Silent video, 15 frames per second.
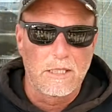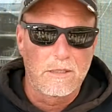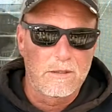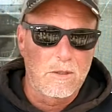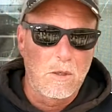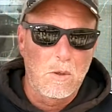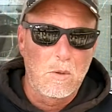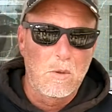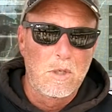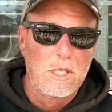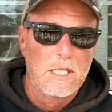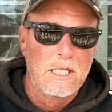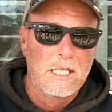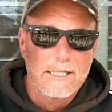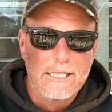And so
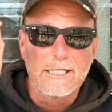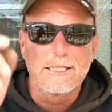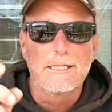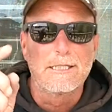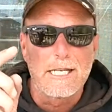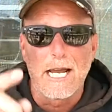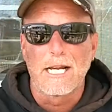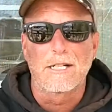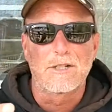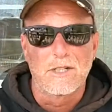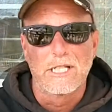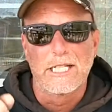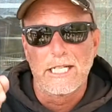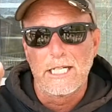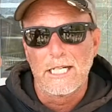this is
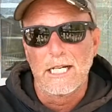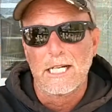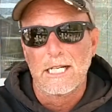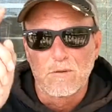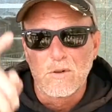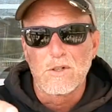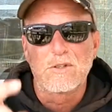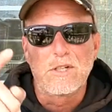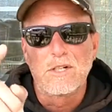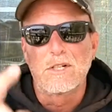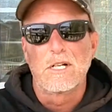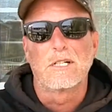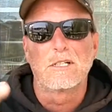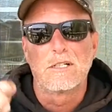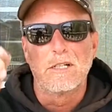actually the first
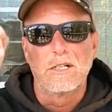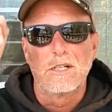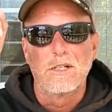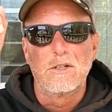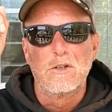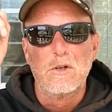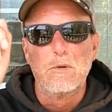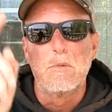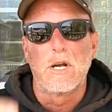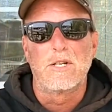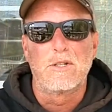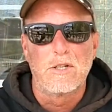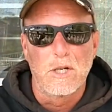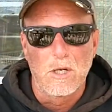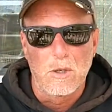introduction to my
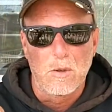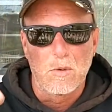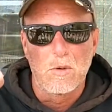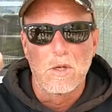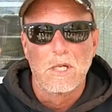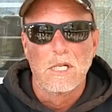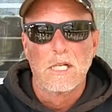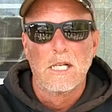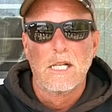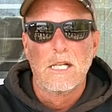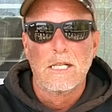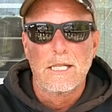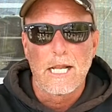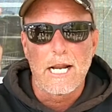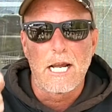show
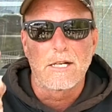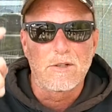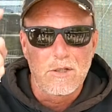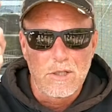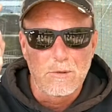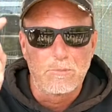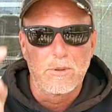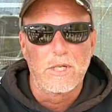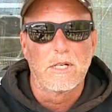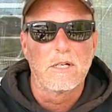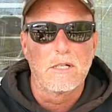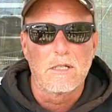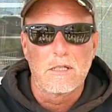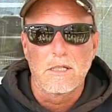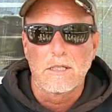that actually
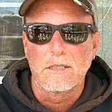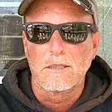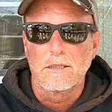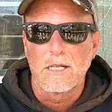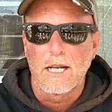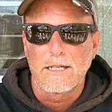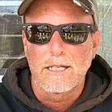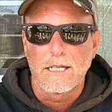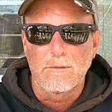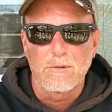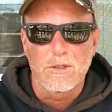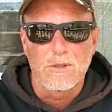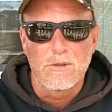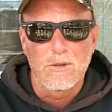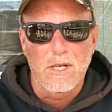appeared in, I think it
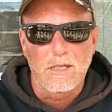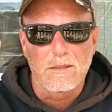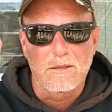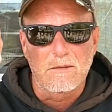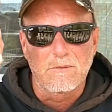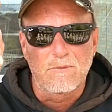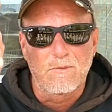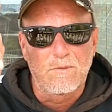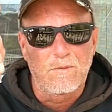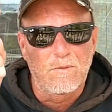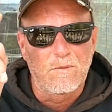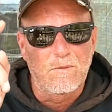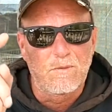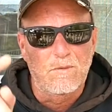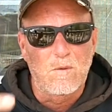was
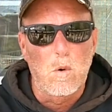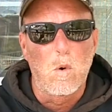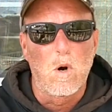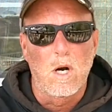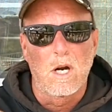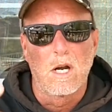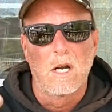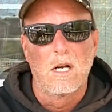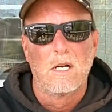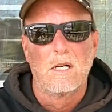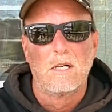2004,